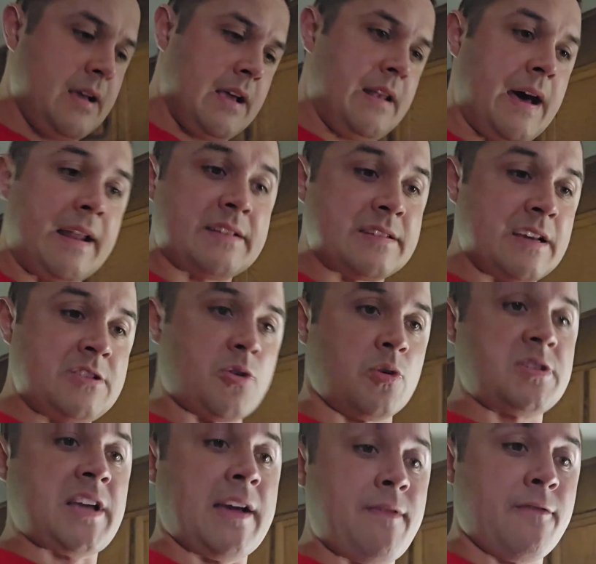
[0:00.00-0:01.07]
And not to say
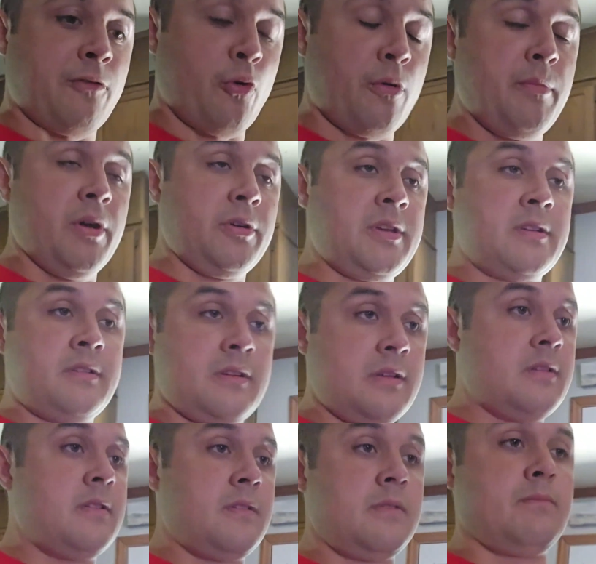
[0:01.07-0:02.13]
Georgia gave him $4 million.
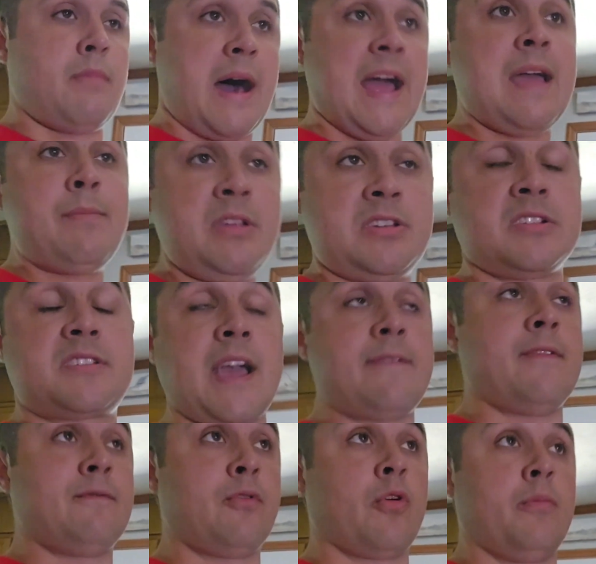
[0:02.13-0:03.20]
Miami just
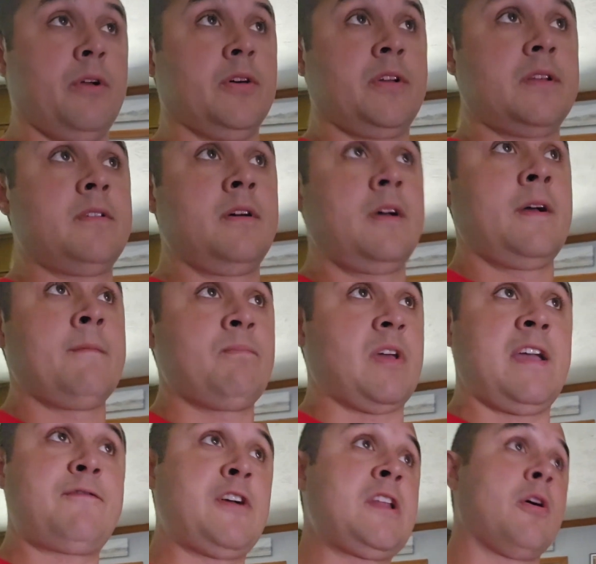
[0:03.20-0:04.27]
gave him $4 million.
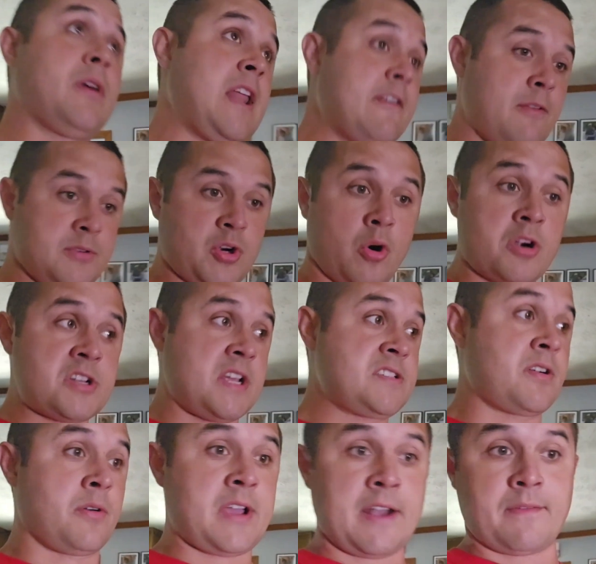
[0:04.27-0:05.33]
If he don't get it from Georgia,
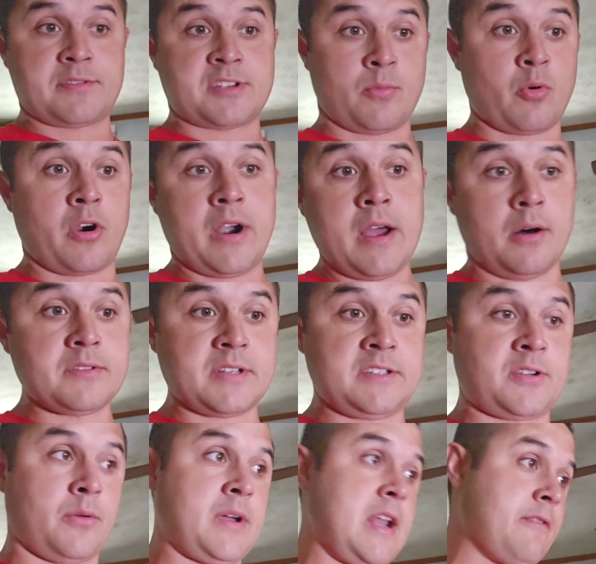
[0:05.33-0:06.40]
he's going to get it from somewhere else.
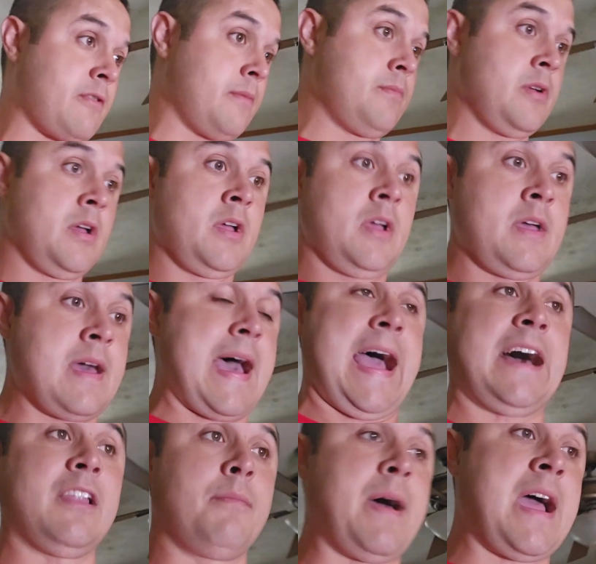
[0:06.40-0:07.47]
He's going to get it from
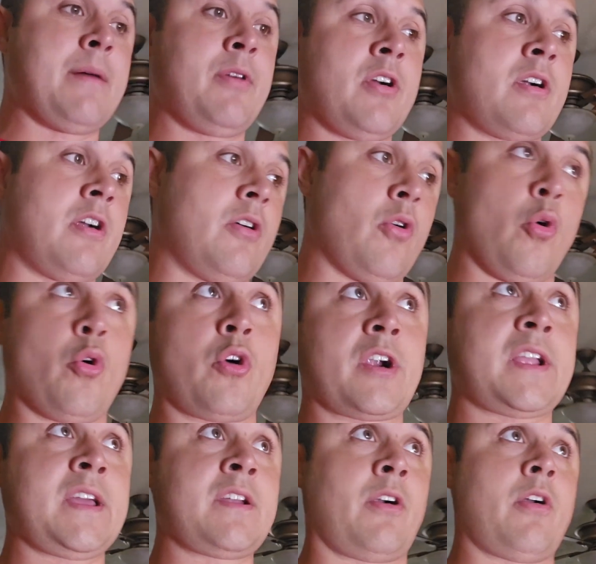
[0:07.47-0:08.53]
Alabama or
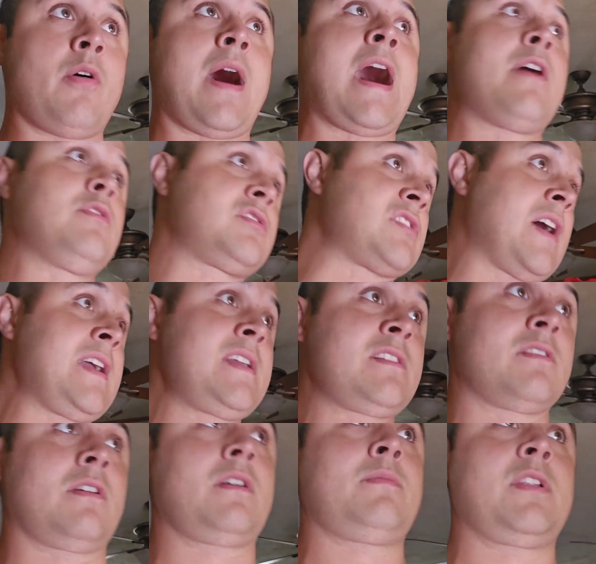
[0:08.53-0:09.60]
Oregon or Ohio
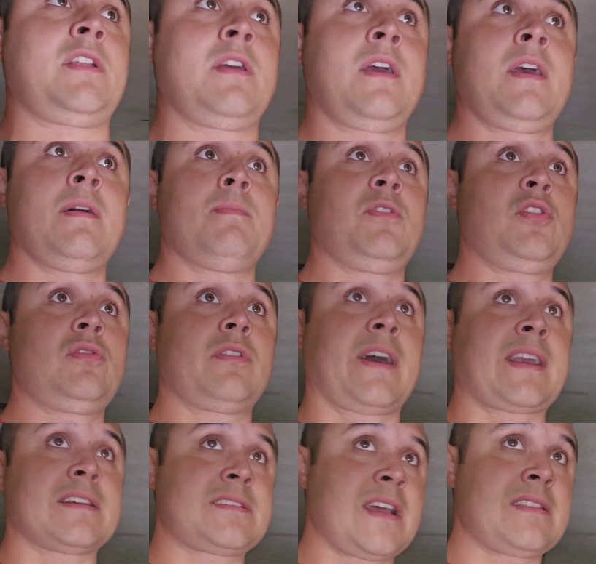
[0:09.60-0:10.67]
State. I mean,
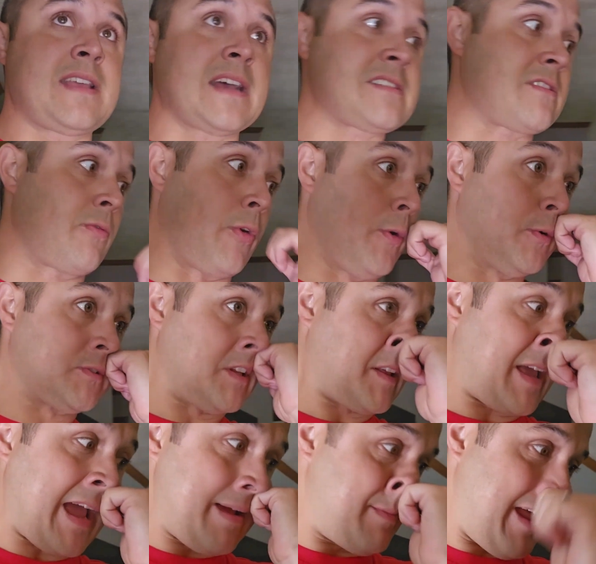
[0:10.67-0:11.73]
like I said, that's the rules of
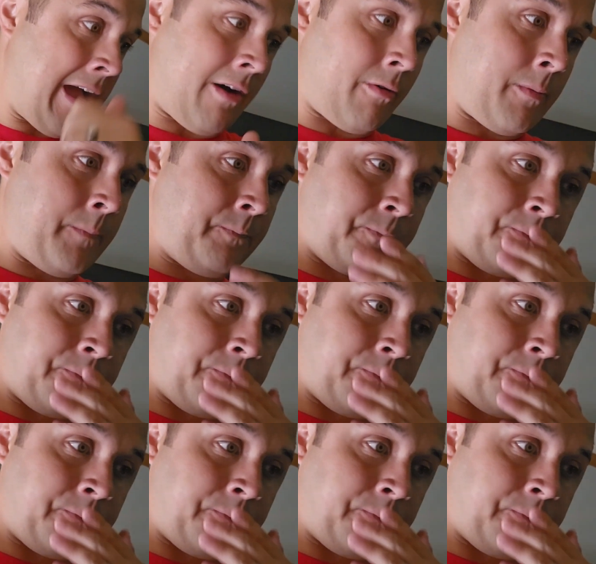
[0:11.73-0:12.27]
the game now.